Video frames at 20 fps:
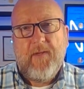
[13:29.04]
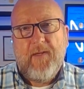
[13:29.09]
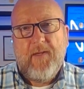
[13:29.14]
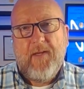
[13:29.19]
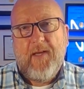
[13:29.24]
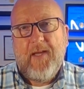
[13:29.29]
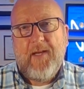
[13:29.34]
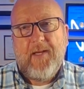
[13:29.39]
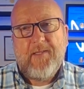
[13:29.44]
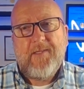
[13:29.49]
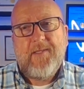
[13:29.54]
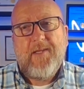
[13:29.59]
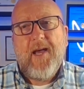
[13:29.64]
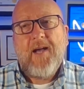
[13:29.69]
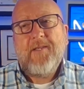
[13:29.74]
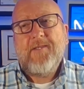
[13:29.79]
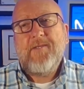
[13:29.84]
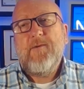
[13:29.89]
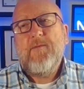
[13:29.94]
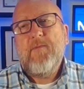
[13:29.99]
And it's
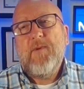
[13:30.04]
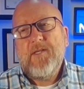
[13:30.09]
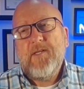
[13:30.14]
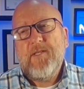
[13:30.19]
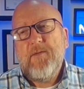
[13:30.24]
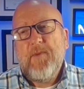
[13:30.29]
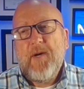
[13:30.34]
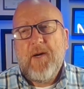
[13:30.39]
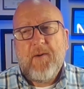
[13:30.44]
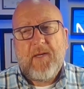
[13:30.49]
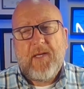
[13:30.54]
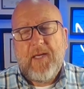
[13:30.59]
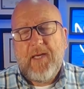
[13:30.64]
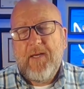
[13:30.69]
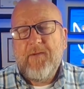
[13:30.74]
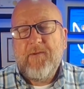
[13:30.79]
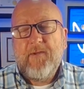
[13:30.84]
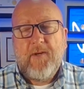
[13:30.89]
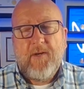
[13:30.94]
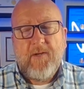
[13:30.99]
not so much about
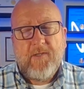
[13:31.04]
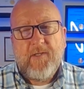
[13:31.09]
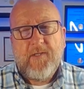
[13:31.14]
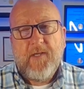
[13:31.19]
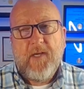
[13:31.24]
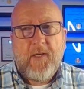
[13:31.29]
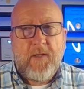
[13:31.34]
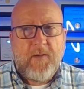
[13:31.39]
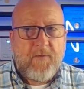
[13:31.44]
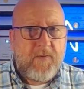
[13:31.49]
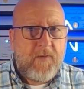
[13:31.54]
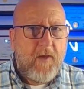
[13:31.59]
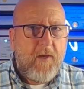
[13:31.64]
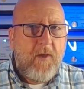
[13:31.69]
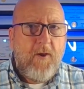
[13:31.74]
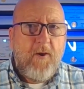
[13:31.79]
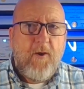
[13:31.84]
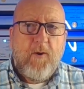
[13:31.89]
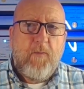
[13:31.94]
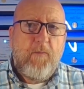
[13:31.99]
killing ourselves
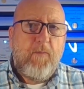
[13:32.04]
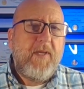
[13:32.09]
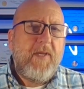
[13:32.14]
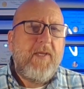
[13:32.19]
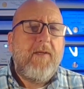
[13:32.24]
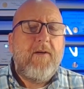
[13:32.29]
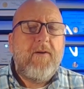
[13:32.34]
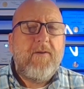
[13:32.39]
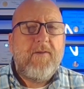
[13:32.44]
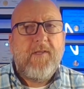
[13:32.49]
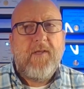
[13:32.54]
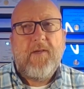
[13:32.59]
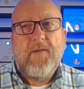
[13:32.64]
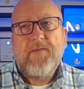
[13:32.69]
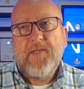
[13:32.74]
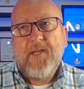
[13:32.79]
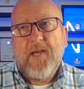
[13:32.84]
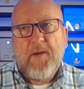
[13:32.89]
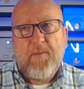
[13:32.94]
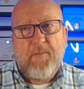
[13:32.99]
or beating
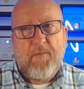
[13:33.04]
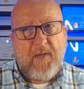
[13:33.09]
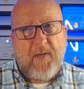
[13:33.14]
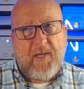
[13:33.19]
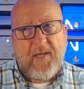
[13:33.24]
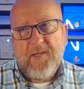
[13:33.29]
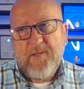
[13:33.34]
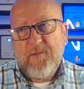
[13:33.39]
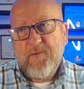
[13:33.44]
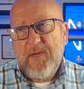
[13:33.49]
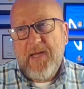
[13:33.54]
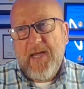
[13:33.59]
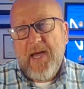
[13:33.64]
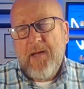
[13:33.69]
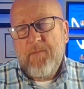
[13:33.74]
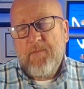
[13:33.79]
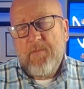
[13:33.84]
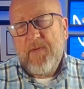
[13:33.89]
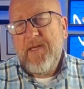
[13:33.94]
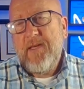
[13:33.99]
ourselves up because we
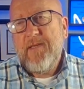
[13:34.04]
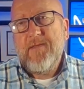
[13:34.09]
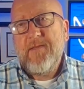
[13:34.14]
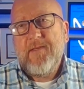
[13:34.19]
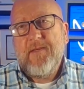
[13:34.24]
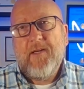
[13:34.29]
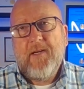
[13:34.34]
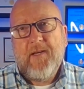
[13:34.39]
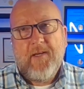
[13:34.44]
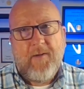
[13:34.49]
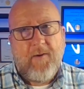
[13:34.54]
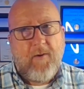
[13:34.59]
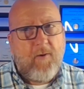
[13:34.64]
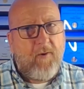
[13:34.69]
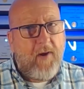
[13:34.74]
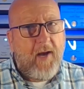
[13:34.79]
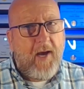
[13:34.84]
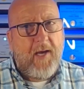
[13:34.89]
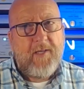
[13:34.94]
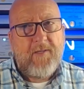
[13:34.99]
had pizza
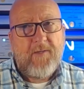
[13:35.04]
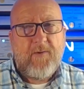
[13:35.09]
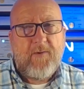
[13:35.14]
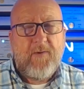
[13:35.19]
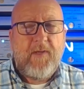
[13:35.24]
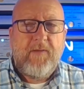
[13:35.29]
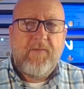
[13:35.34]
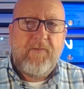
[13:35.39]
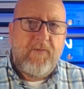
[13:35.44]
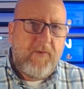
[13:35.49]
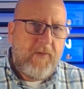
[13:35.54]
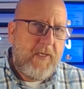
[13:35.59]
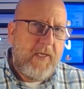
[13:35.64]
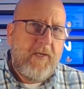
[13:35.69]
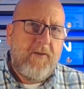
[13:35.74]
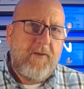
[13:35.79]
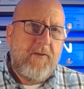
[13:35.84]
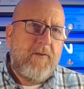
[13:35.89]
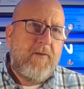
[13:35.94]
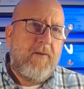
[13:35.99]
or ice cream for
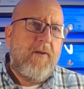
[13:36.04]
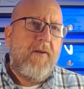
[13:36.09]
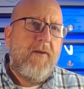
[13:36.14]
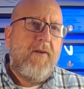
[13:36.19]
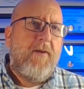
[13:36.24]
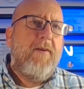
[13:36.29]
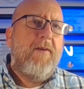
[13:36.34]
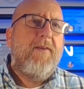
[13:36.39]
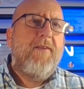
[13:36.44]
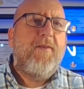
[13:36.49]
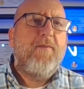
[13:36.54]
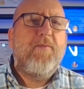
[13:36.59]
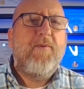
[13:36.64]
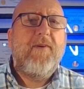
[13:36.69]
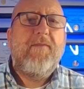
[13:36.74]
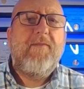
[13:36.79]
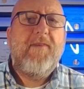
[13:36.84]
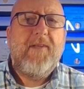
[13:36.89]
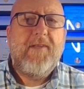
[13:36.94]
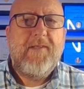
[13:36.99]
dinner the
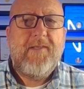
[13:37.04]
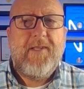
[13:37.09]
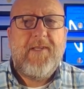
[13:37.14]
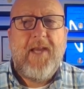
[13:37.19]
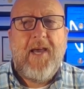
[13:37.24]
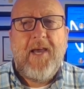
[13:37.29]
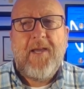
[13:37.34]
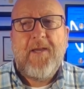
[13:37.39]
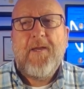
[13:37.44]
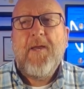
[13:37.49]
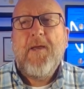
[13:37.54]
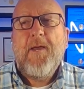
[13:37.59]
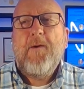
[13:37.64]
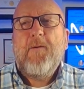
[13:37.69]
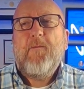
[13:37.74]
previous night.